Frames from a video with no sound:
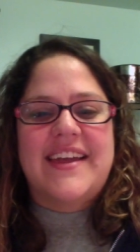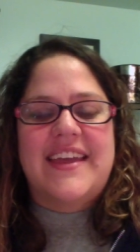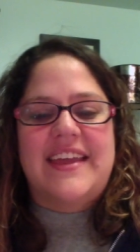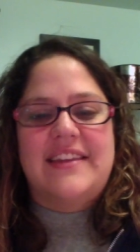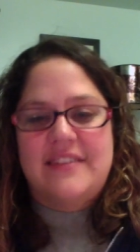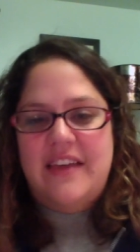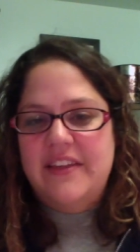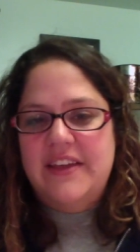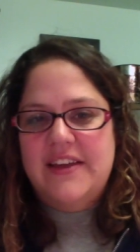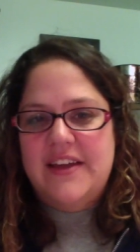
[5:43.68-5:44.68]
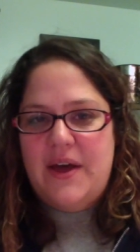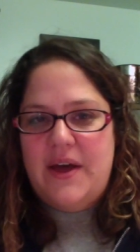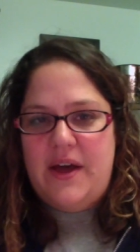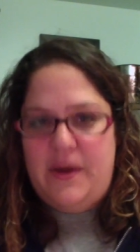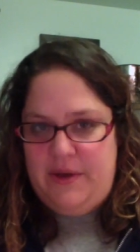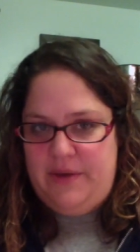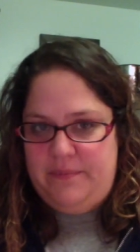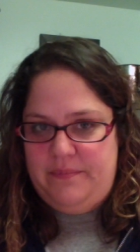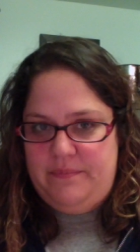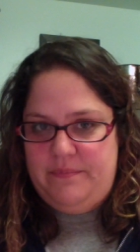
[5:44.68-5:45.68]
in telling about
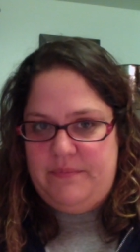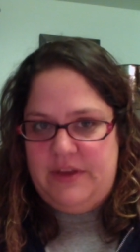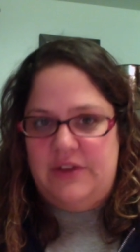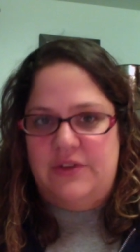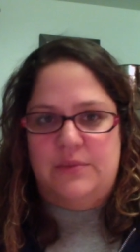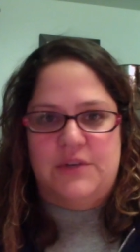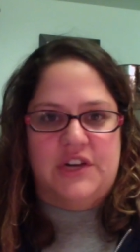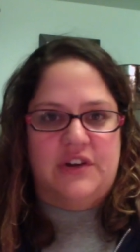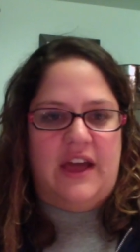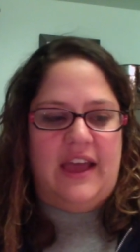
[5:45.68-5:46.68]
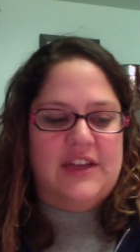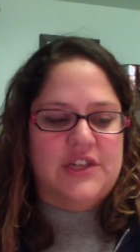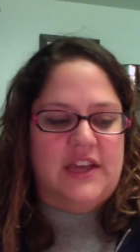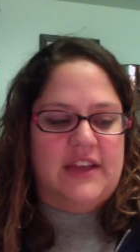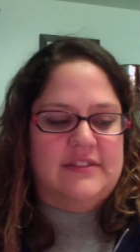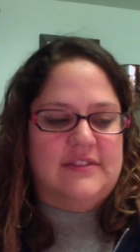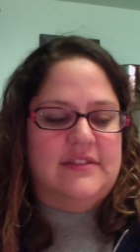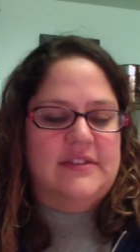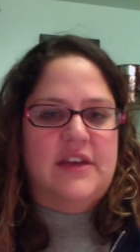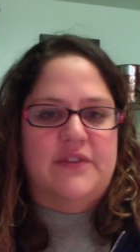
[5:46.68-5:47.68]
my YouTube channel, I actually had
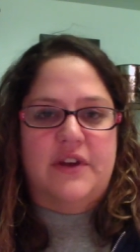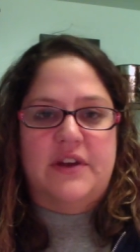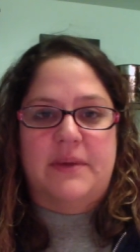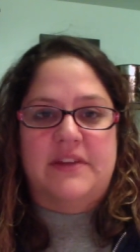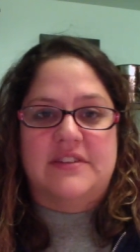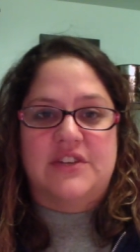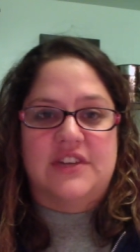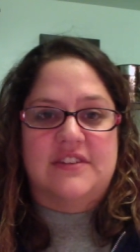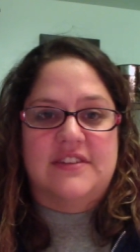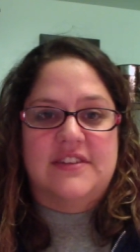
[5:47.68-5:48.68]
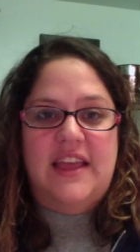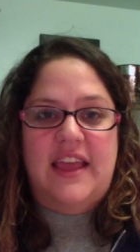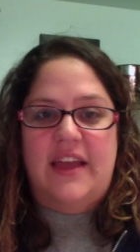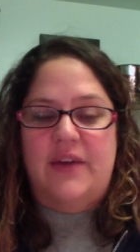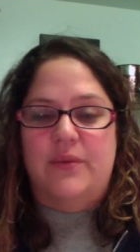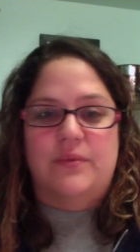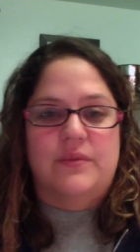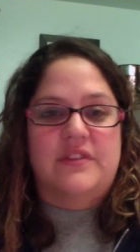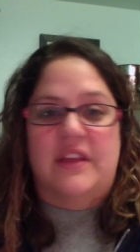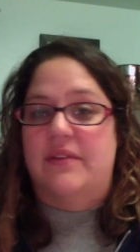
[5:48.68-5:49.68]
a friend of mine
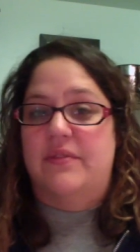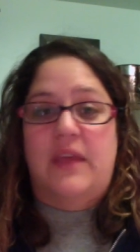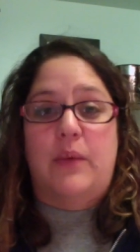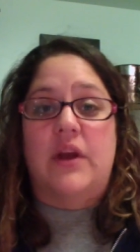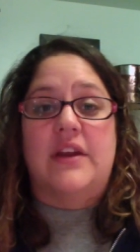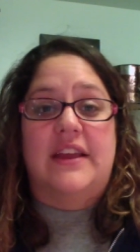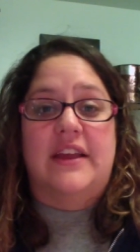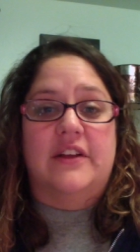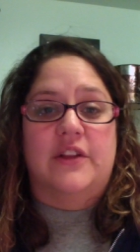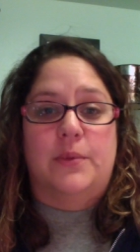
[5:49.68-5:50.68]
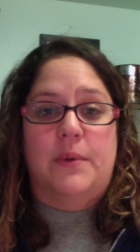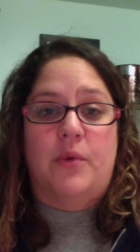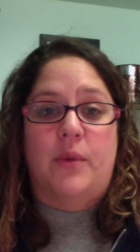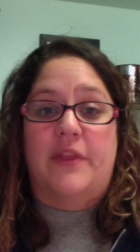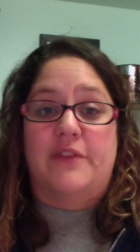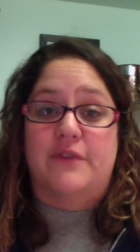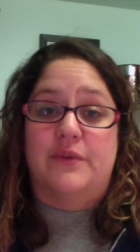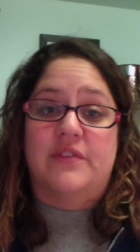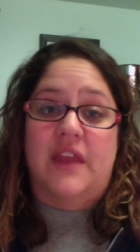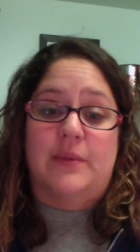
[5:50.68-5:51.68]
said they wanted to hear a little bit more about the
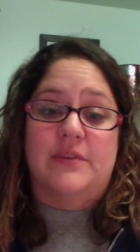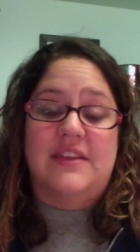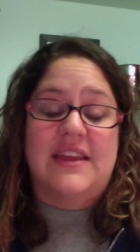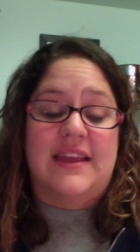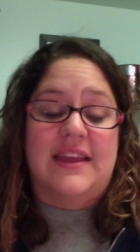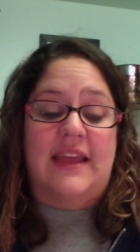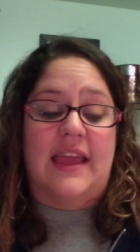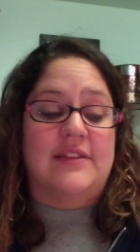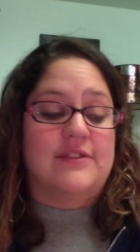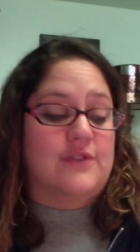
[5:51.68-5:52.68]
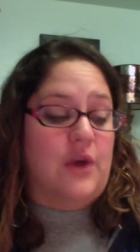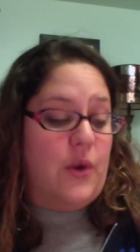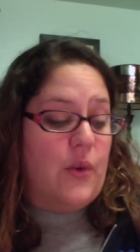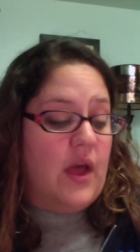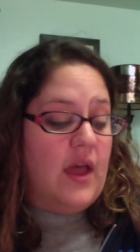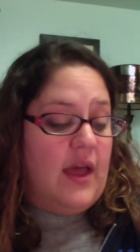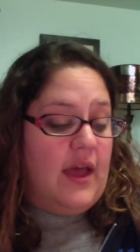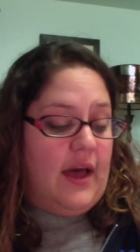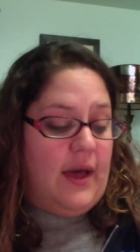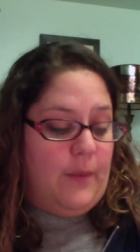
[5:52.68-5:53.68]
foods that I was eating. And so,
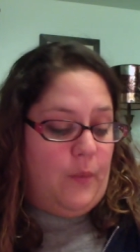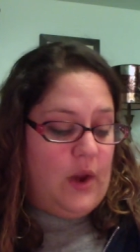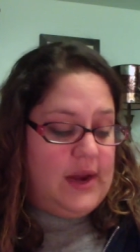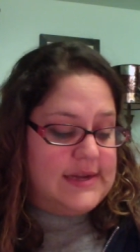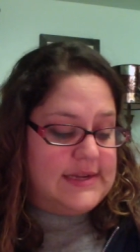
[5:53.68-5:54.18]
what I've